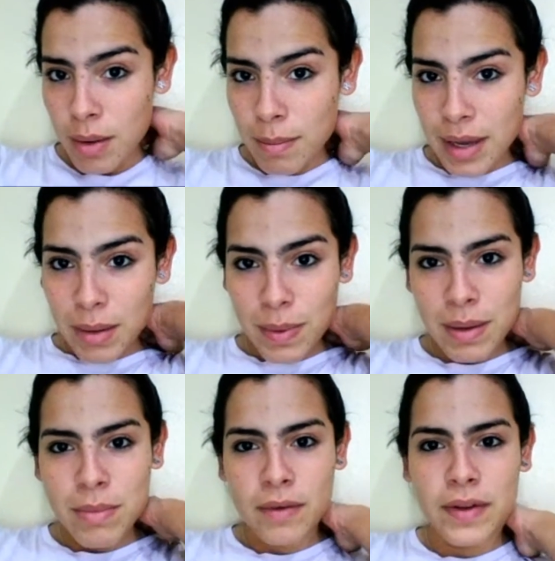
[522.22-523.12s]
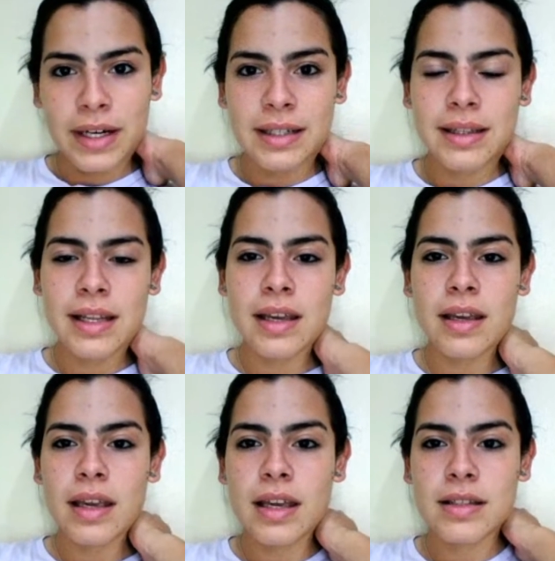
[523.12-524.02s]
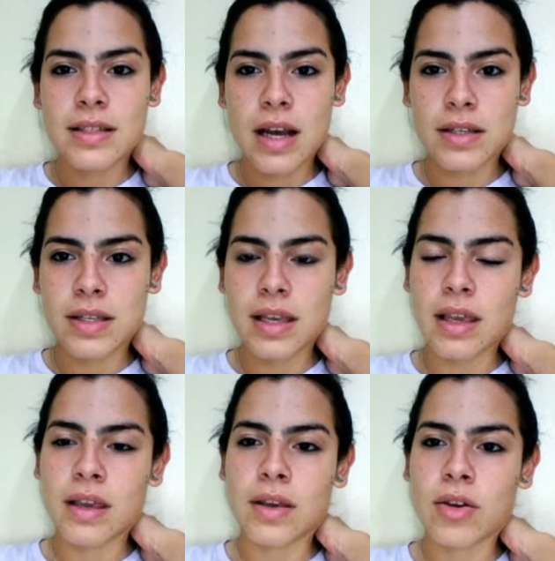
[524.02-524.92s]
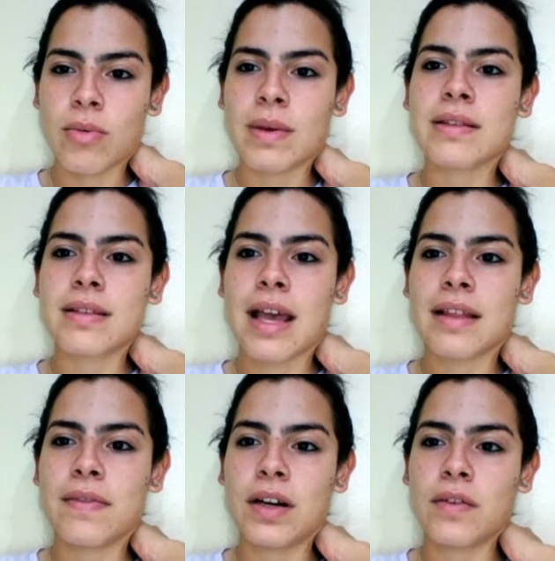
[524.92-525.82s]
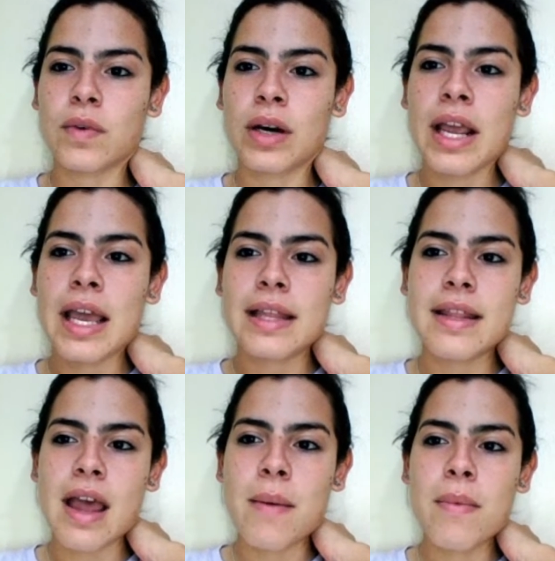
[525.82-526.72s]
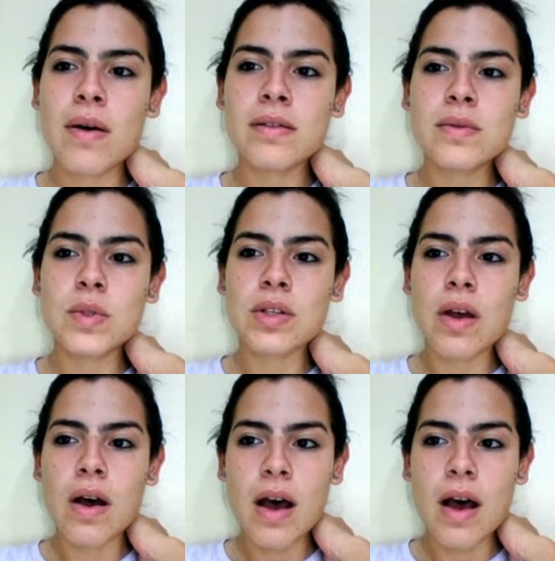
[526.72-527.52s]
may be moderately toxic in humans, and therefore the amounts